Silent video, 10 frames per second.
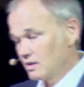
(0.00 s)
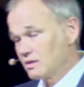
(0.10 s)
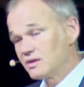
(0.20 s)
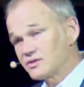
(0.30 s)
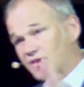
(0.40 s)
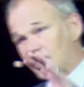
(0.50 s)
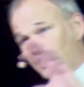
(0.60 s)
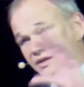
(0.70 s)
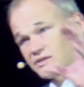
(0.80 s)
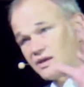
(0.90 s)
These
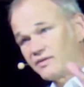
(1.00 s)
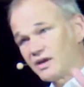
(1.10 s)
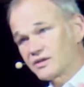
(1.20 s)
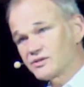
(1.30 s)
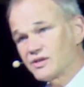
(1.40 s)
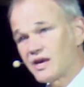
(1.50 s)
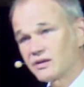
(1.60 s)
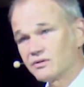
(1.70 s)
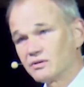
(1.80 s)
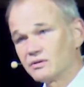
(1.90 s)
satellites have
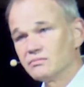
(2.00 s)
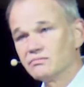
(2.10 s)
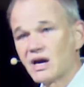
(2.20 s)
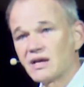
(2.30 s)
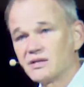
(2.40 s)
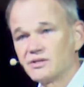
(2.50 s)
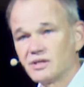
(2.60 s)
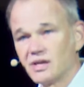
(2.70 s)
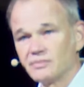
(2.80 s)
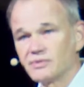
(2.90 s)
hexagonal body
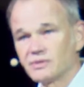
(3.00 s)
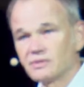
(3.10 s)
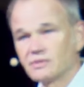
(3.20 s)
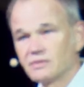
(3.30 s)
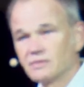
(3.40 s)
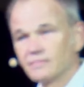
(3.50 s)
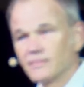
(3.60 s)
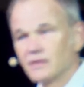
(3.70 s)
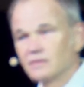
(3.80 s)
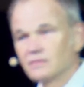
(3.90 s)
shapes
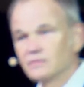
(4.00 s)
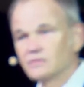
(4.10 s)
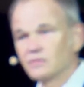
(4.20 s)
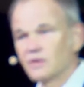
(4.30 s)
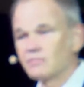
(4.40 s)
so that